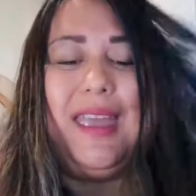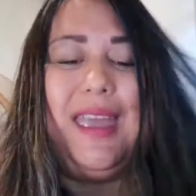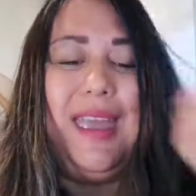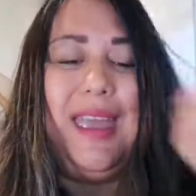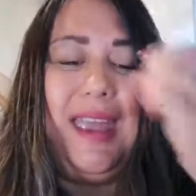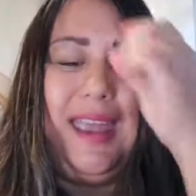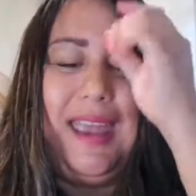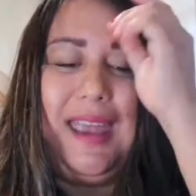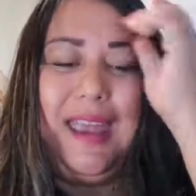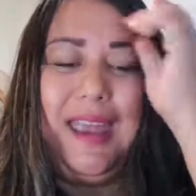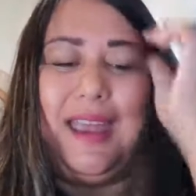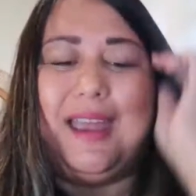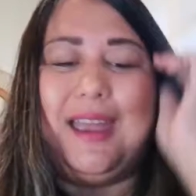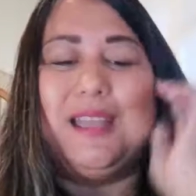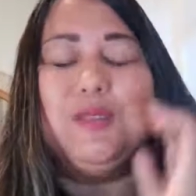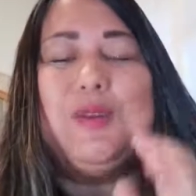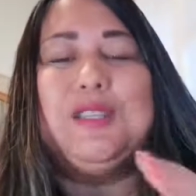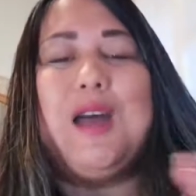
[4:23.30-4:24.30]

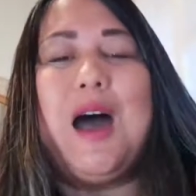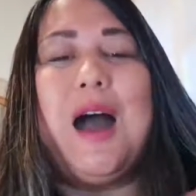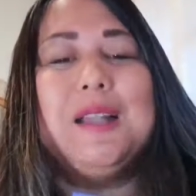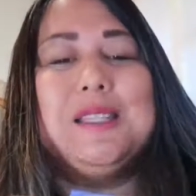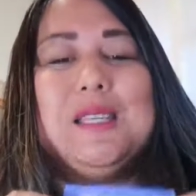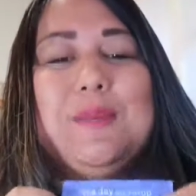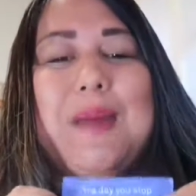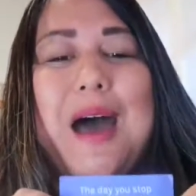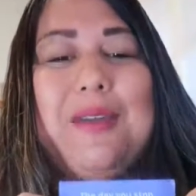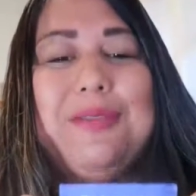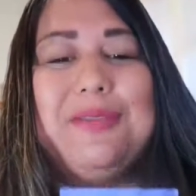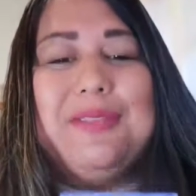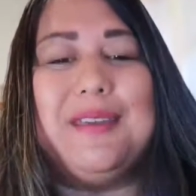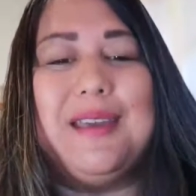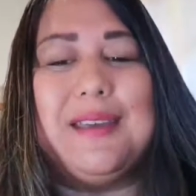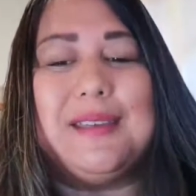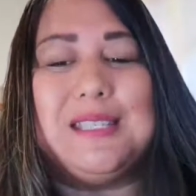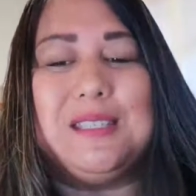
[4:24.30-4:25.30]
And we talked about
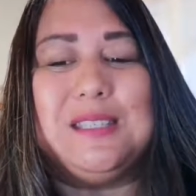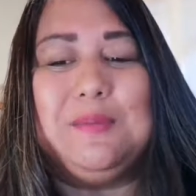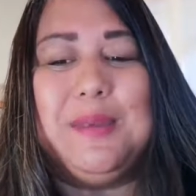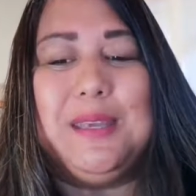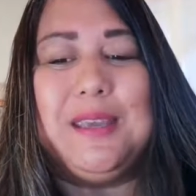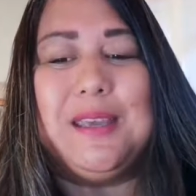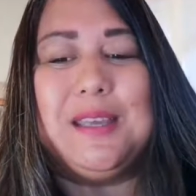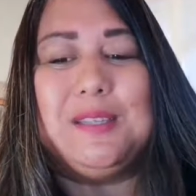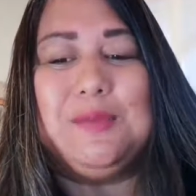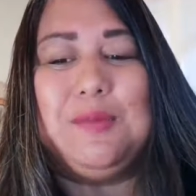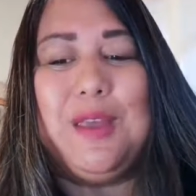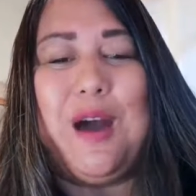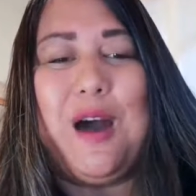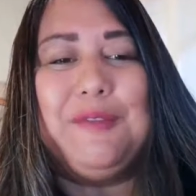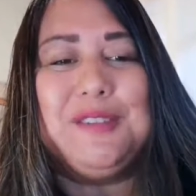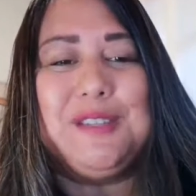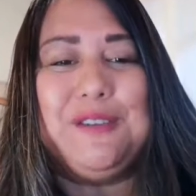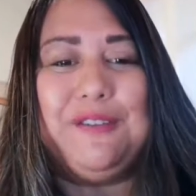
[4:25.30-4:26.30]
this because we
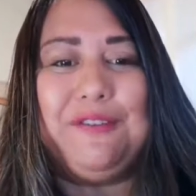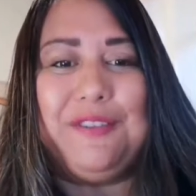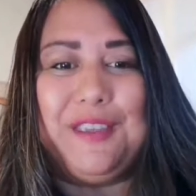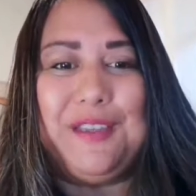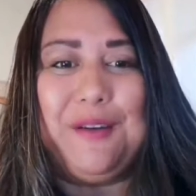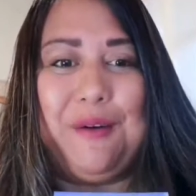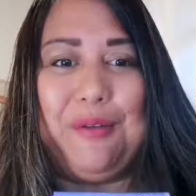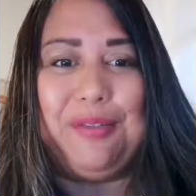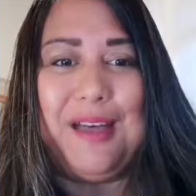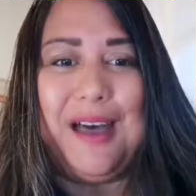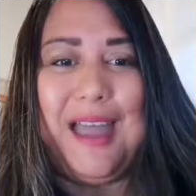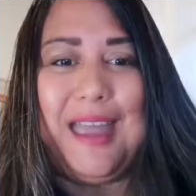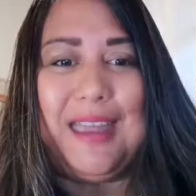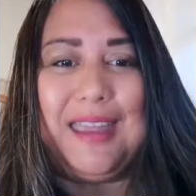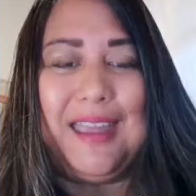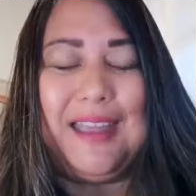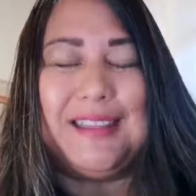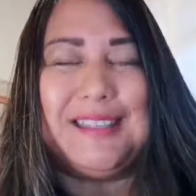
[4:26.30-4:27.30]
often feel like
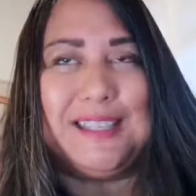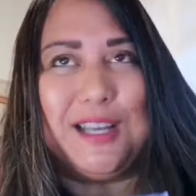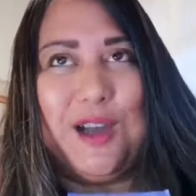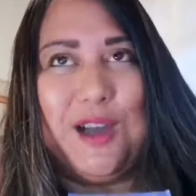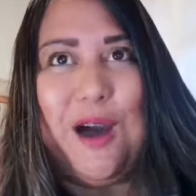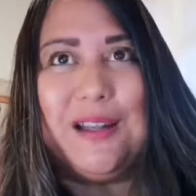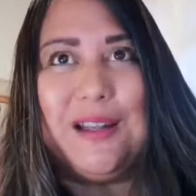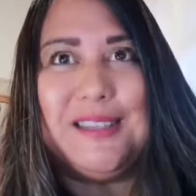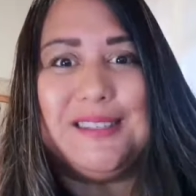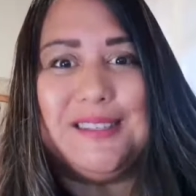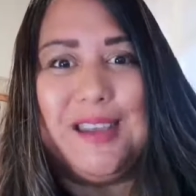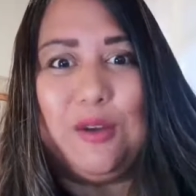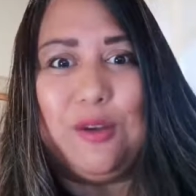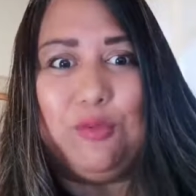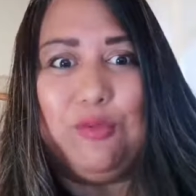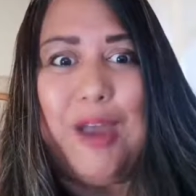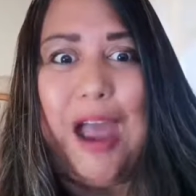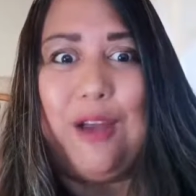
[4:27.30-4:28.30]
it's a constant
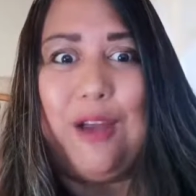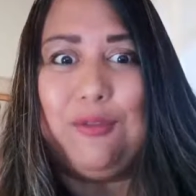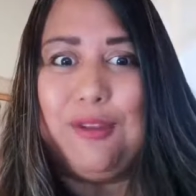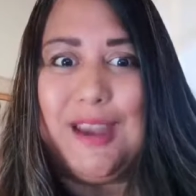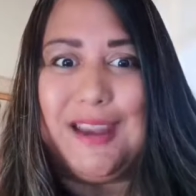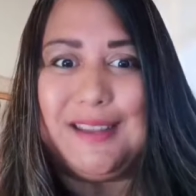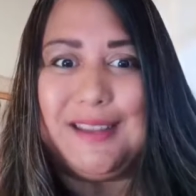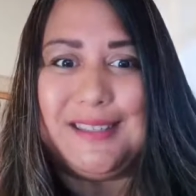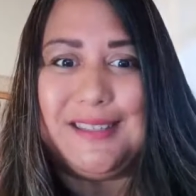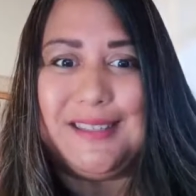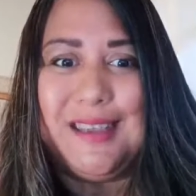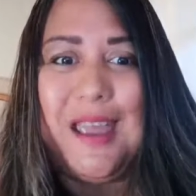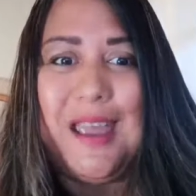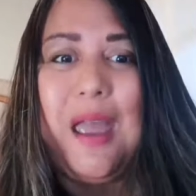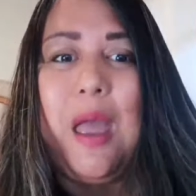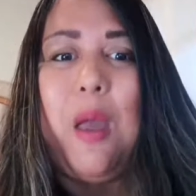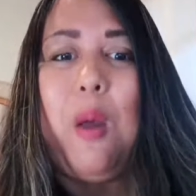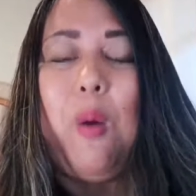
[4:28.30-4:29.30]
rat race,
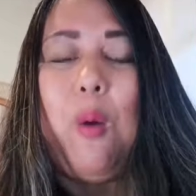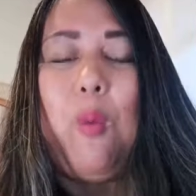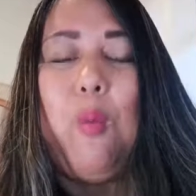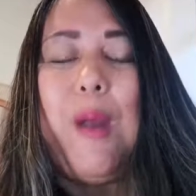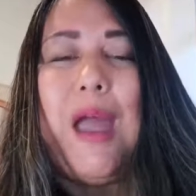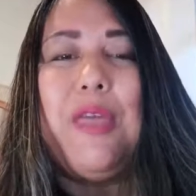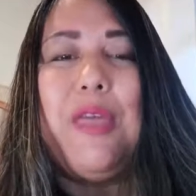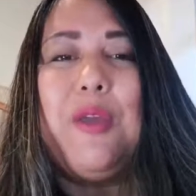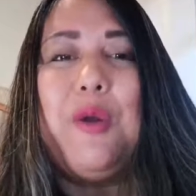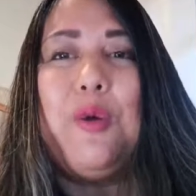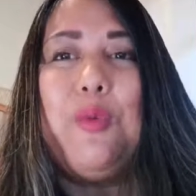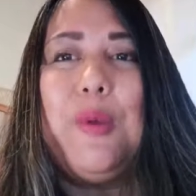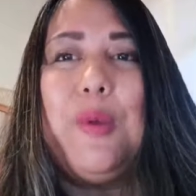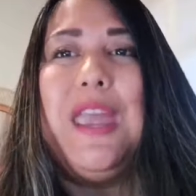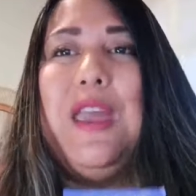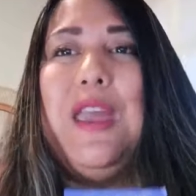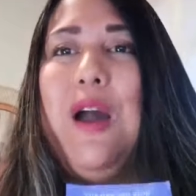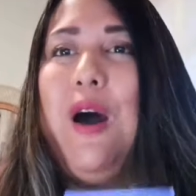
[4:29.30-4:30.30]
whether
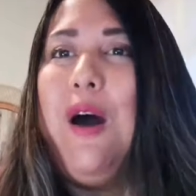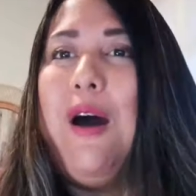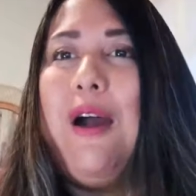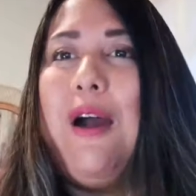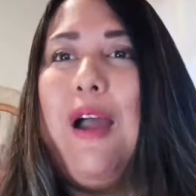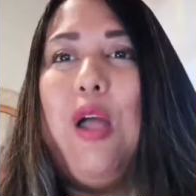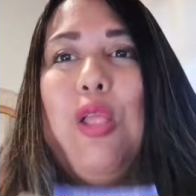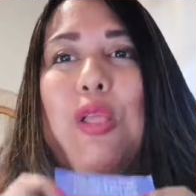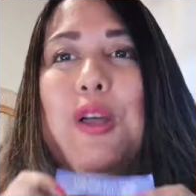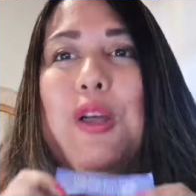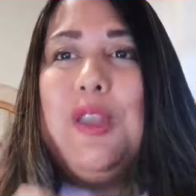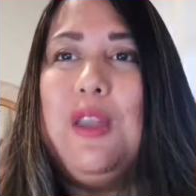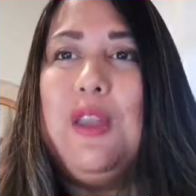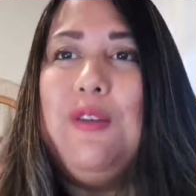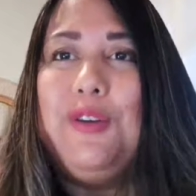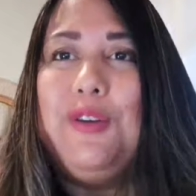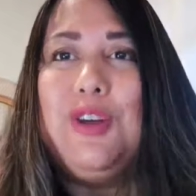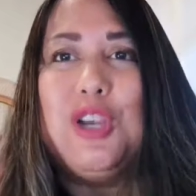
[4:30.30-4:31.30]
we are looking
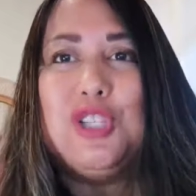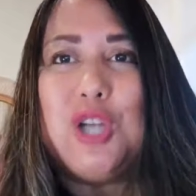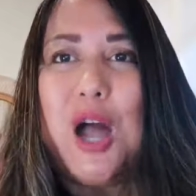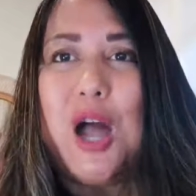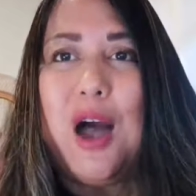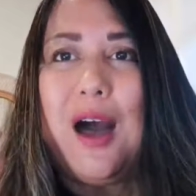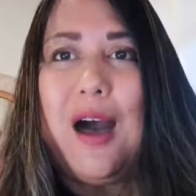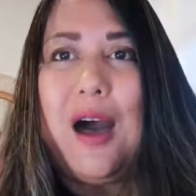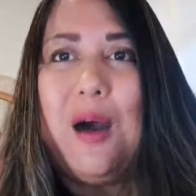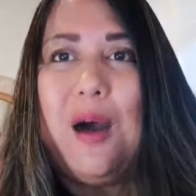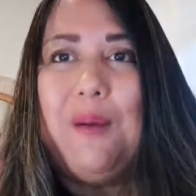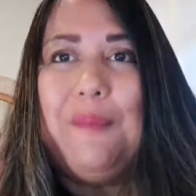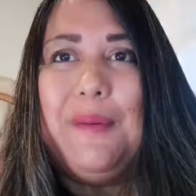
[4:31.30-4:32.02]
for a job,